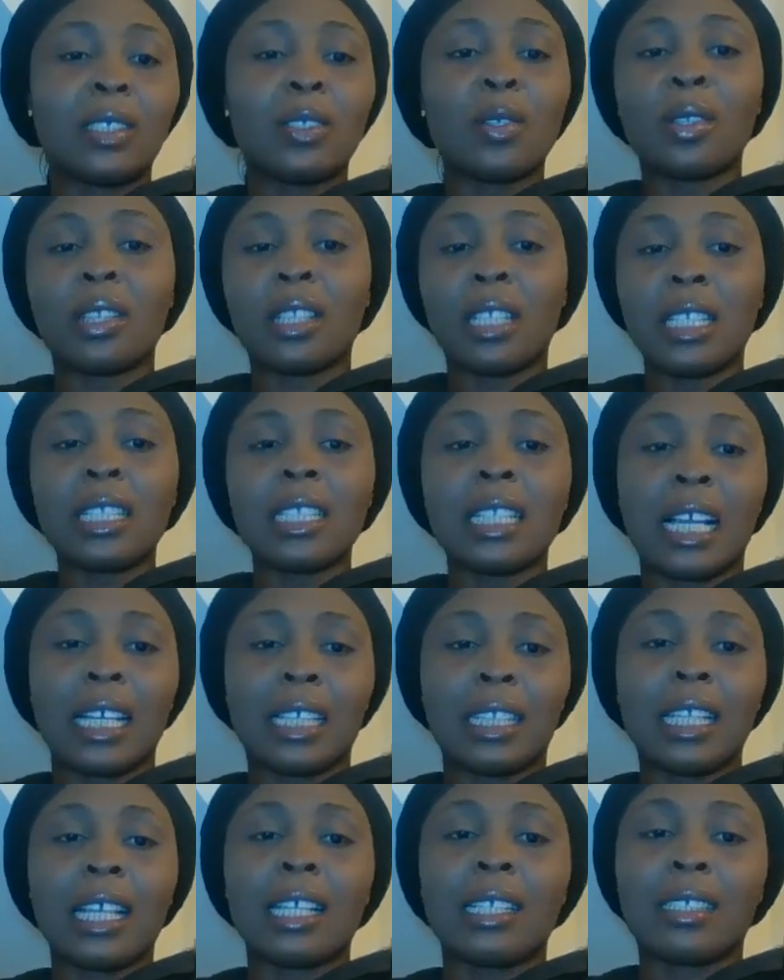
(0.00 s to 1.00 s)
So things
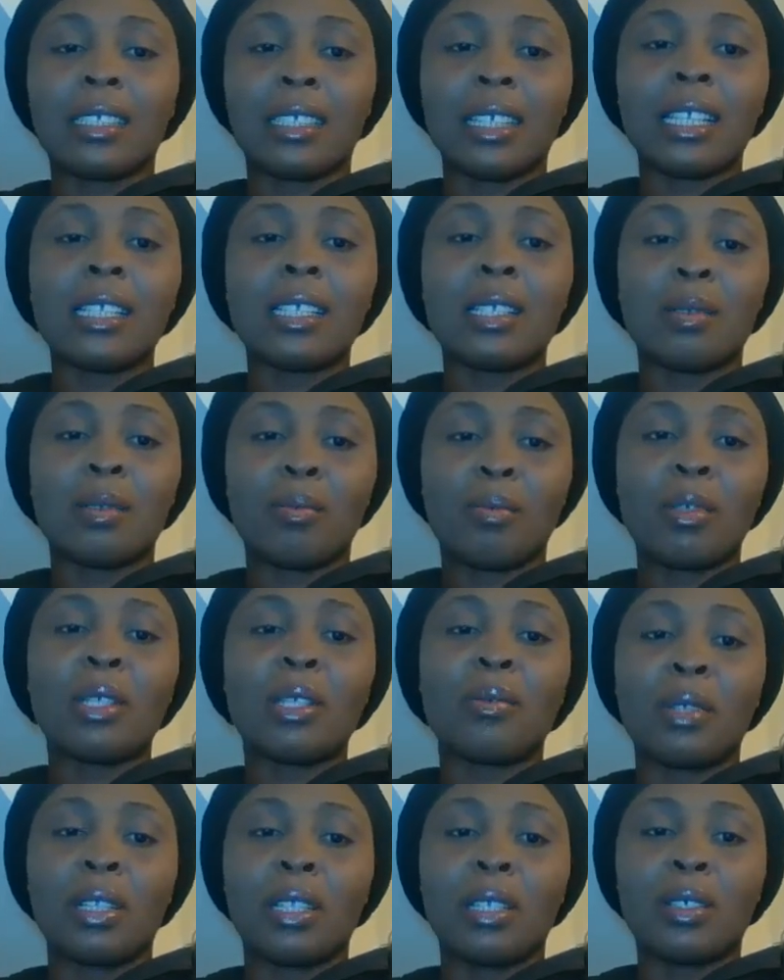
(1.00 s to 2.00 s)
like that is
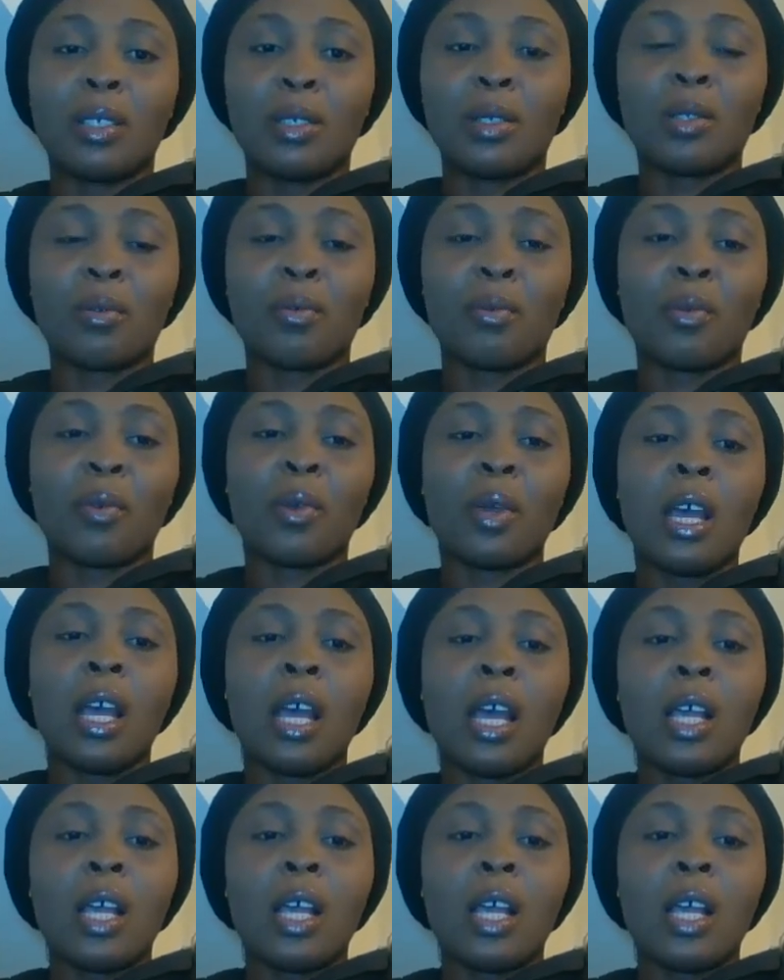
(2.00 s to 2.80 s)
really useful.